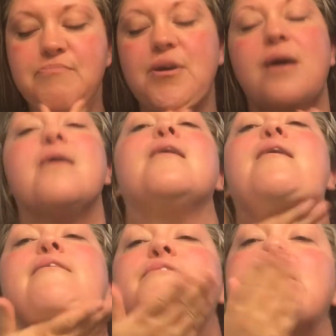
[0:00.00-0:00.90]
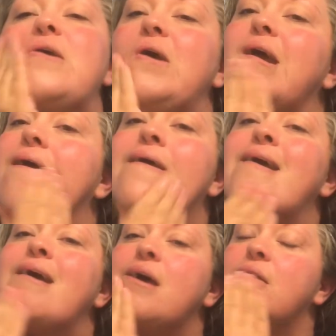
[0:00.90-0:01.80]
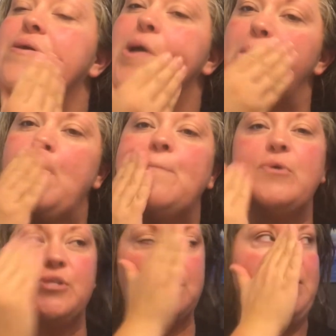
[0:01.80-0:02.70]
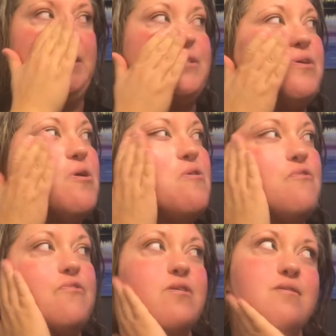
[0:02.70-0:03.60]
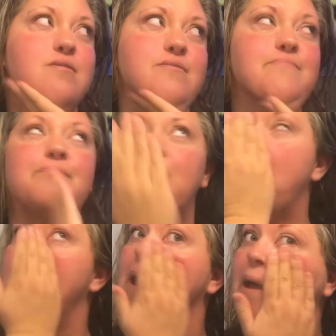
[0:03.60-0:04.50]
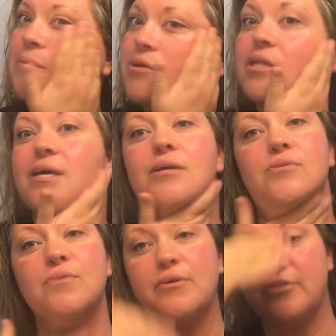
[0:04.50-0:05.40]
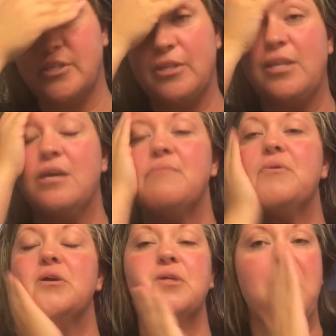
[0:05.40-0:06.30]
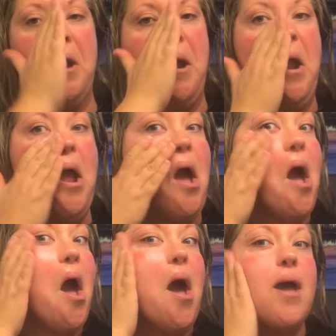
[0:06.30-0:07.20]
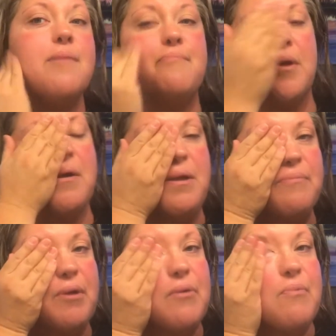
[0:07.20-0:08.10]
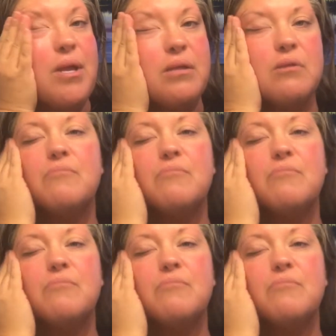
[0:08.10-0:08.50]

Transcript: apply a heavier moisturizer over, but I realized when I was cleaning up earlier, I buried my regular